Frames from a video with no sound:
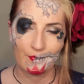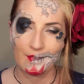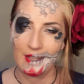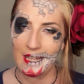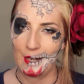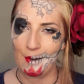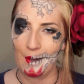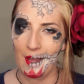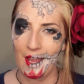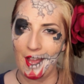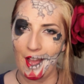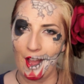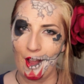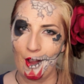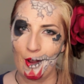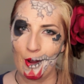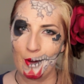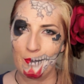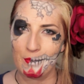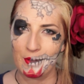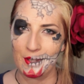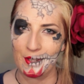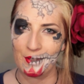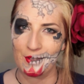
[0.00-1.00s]
Anyway, I
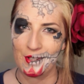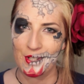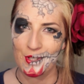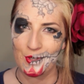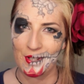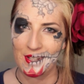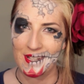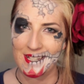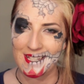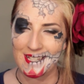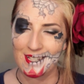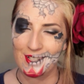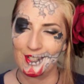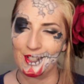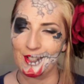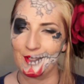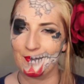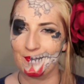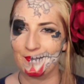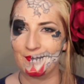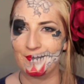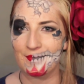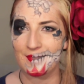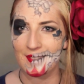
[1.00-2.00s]
hope that you enjoyed this look.
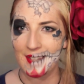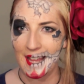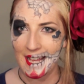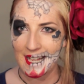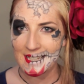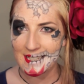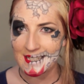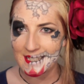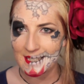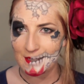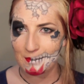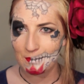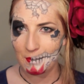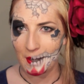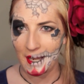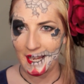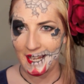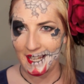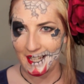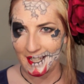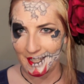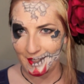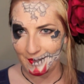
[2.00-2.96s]
Thanks, bye.